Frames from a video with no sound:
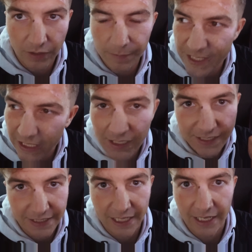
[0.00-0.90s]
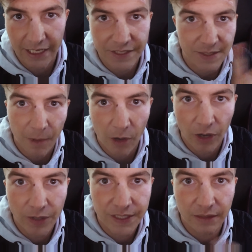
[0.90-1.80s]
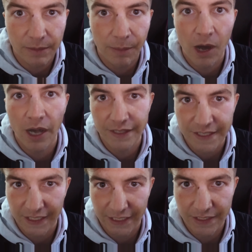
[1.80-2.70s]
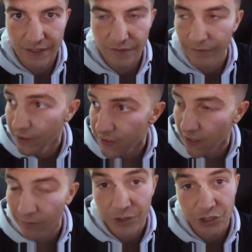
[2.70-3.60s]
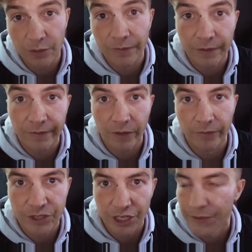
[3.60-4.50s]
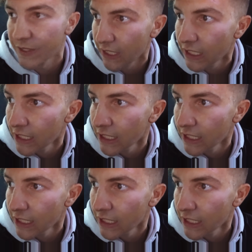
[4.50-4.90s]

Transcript: particularly today and tomorrow, is going to be behind the scenes for the stuff we're shooting for the film for Chelsea.